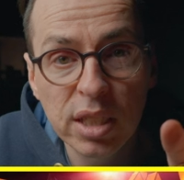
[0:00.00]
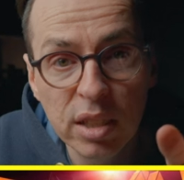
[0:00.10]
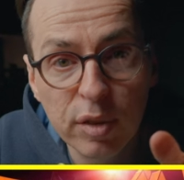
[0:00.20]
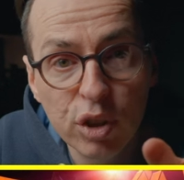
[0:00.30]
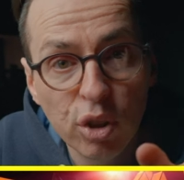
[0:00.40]
T
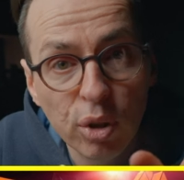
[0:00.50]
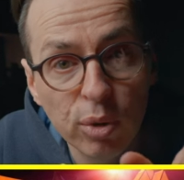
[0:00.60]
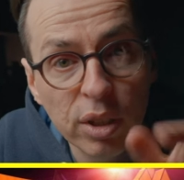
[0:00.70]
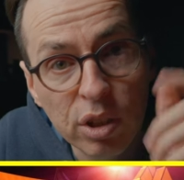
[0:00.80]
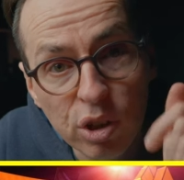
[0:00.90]
V show
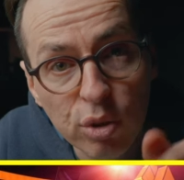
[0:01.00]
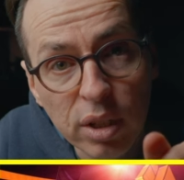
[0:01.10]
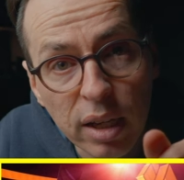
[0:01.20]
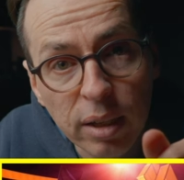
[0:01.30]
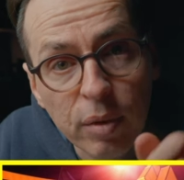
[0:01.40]
in the U
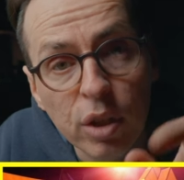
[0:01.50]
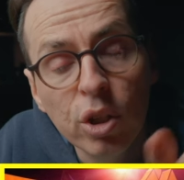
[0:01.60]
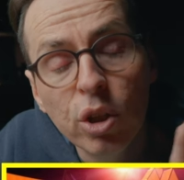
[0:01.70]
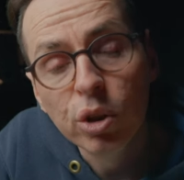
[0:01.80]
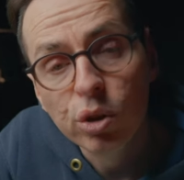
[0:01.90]
K.
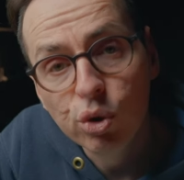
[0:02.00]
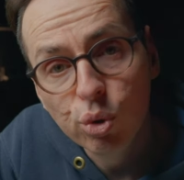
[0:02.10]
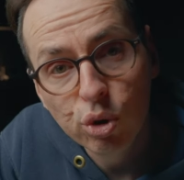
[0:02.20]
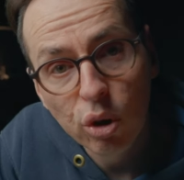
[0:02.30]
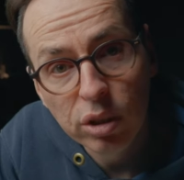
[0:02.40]

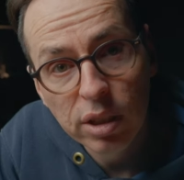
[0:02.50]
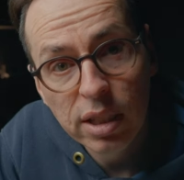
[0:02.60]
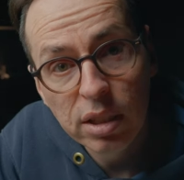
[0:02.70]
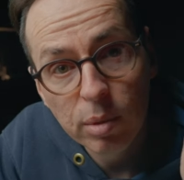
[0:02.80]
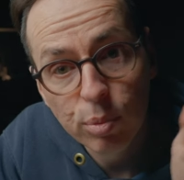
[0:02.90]
Jools Holland
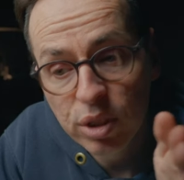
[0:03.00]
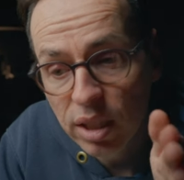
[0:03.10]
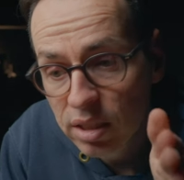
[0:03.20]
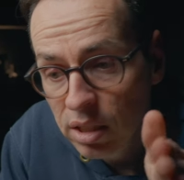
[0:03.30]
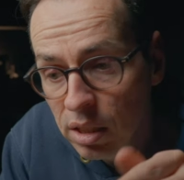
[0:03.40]
is the
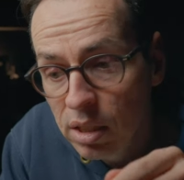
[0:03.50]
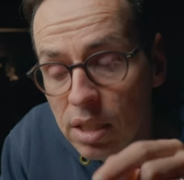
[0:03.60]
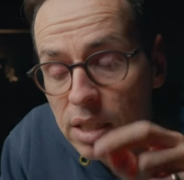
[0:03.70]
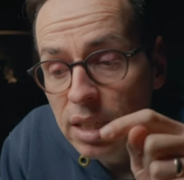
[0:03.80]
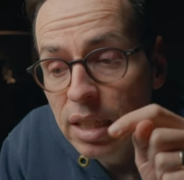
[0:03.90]
presenter.
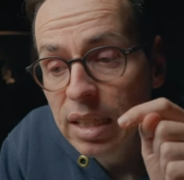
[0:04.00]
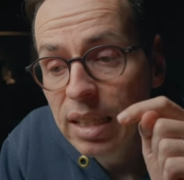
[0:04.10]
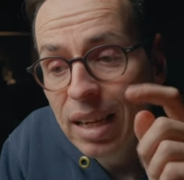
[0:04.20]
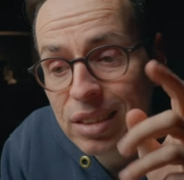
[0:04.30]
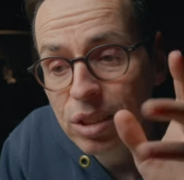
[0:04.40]
He
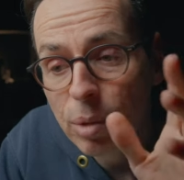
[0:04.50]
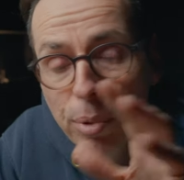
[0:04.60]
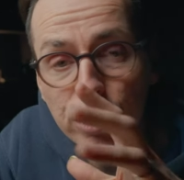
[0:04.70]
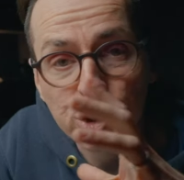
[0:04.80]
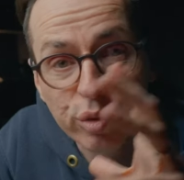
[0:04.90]
has a
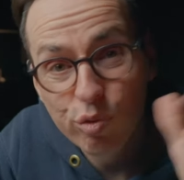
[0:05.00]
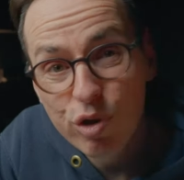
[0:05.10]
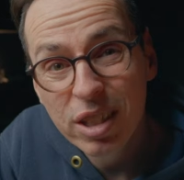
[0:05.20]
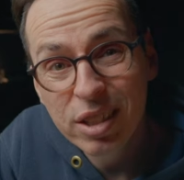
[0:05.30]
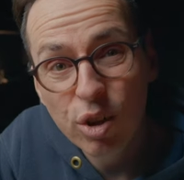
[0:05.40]
bunch of
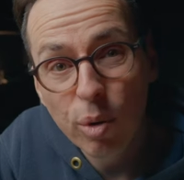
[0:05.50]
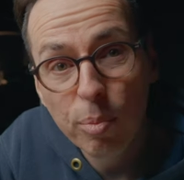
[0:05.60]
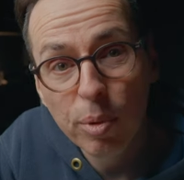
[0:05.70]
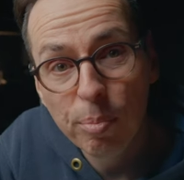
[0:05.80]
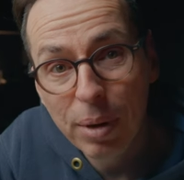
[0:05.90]
really
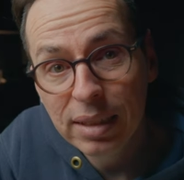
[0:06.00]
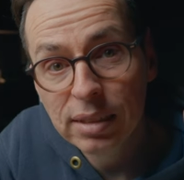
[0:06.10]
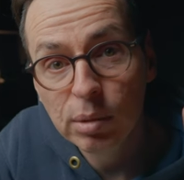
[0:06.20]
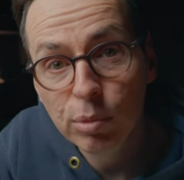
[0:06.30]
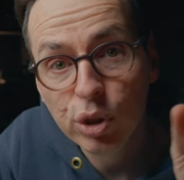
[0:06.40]
top
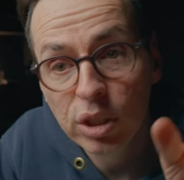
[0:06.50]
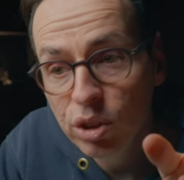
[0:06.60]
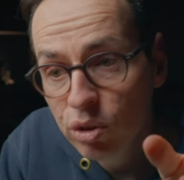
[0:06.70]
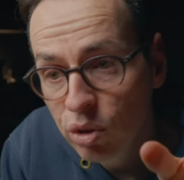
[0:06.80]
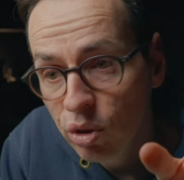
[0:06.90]
bands and
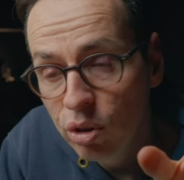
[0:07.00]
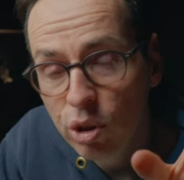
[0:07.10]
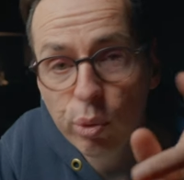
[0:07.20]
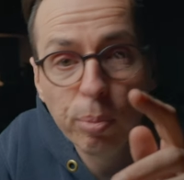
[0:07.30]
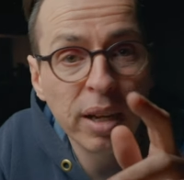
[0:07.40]
musicians on
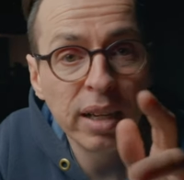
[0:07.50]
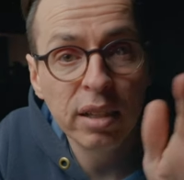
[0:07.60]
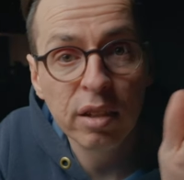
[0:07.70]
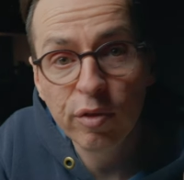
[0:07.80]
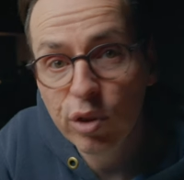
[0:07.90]
who will play
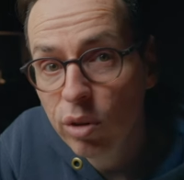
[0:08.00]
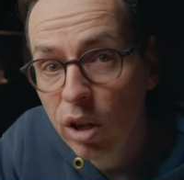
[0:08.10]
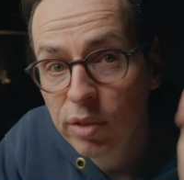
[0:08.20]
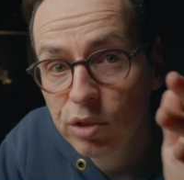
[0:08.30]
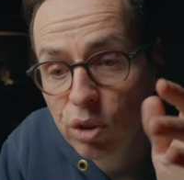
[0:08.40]
a few
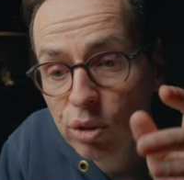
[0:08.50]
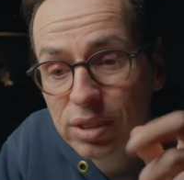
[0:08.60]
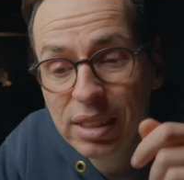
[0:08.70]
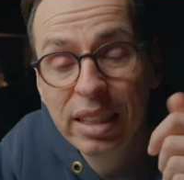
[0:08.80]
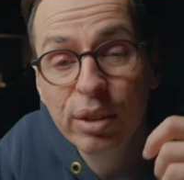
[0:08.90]
live songs,
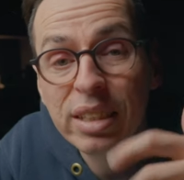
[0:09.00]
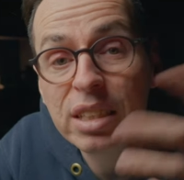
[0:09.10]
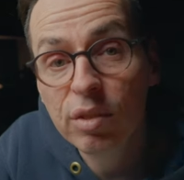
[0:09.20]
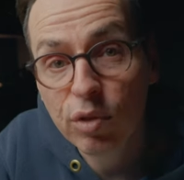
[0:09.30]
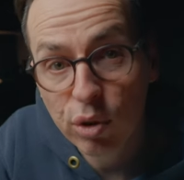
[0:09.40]
then he'll
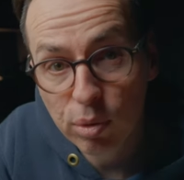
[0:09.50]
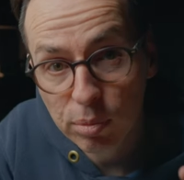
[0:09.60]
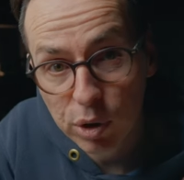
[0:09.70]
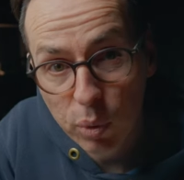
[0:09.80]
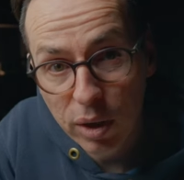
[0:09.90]
interview them
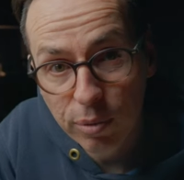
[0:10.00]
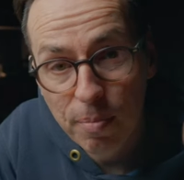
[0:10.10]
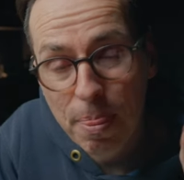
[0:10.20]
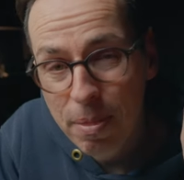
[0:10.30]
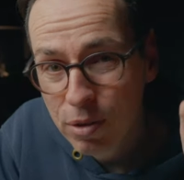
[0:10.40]
as well.
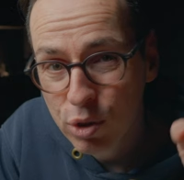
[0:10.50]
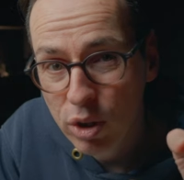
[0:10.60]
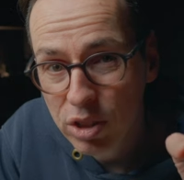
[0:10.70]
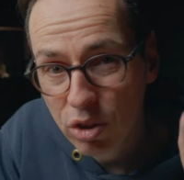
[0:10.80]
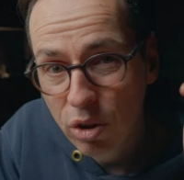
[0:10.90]

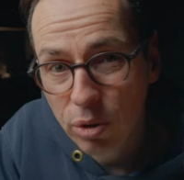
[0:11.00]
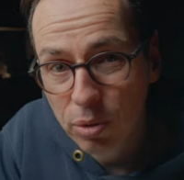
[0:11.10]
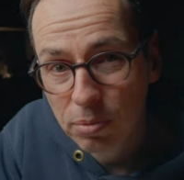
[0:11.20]
Great show.